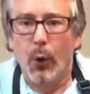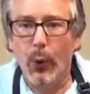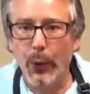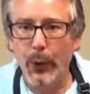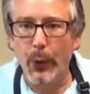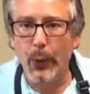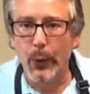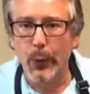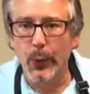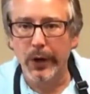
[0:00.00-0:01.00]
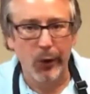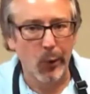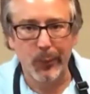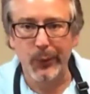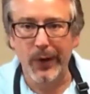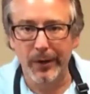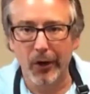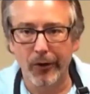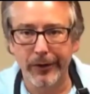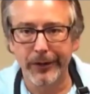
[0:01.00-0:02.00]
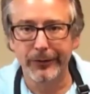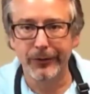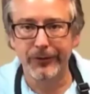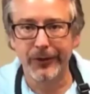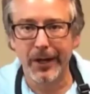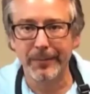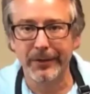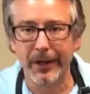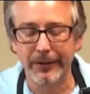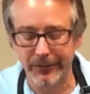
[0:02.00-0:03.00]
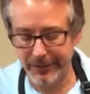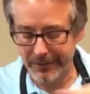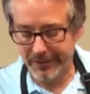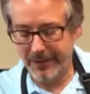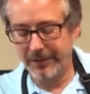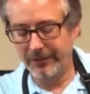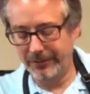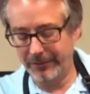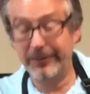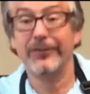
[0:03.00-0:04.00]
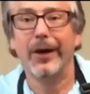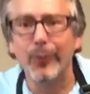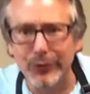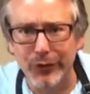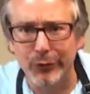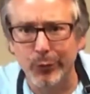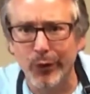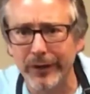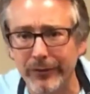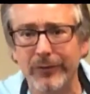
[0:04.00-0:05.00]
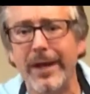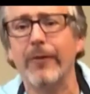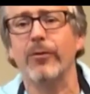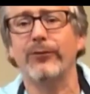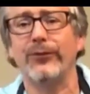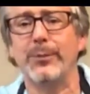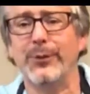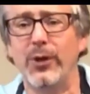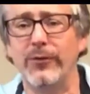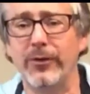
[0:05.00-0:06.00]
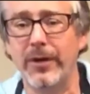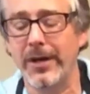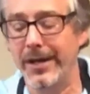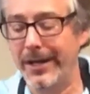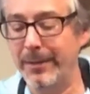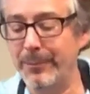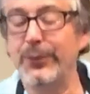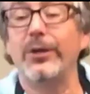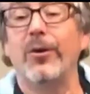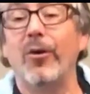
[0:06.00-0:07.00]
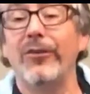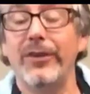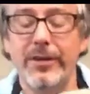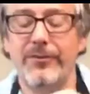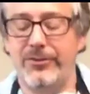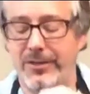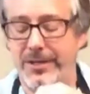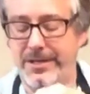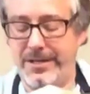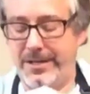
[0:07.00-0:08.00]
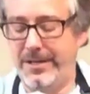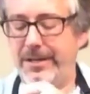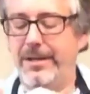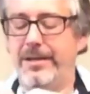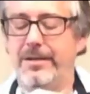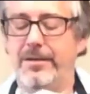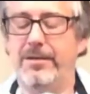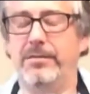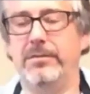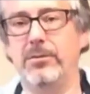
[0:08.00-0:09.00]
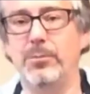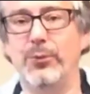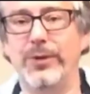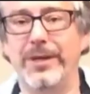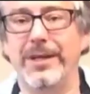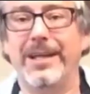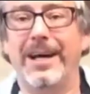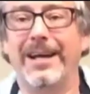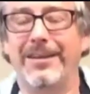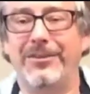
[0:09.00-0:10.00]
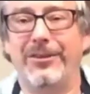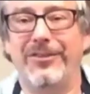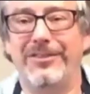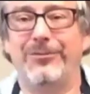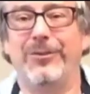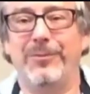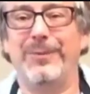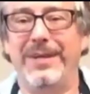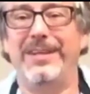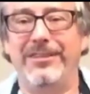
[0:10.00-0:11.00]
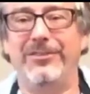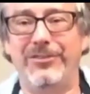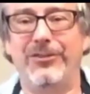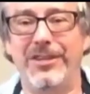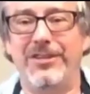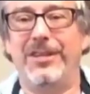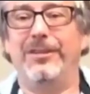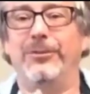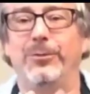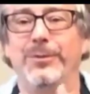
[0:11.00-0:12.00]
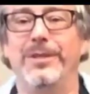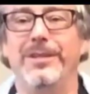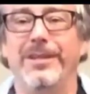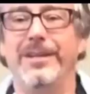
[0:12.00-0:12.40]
Whew. I hope you had an easier time than I did. So, because that was just one. So now I'm going to flip it over and put it on the other side. Oh boy, I can tell this rubber band needs to stretch out a little bit.